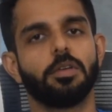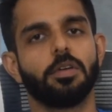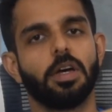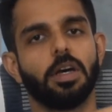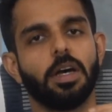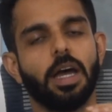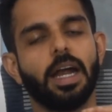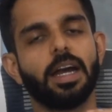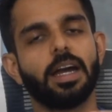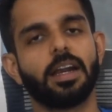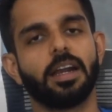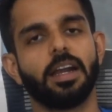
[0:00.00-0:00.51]

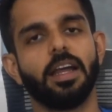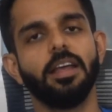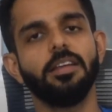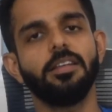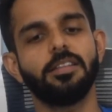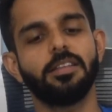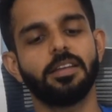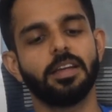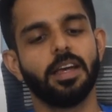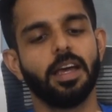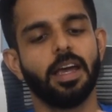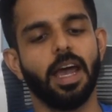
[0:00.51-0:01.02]
at
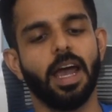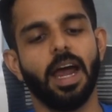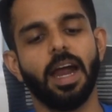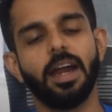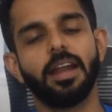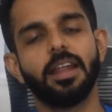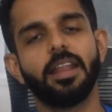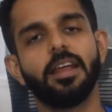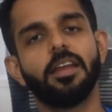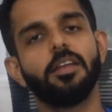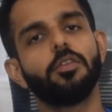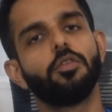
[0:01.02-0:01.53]
rest
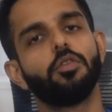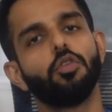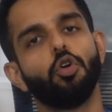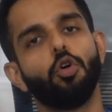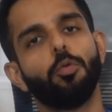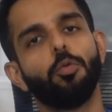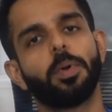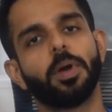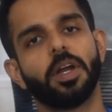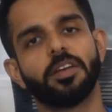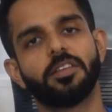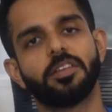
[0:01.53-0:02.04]
and there is no
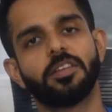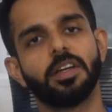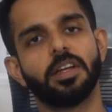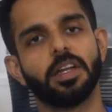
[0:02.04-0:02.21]
pressure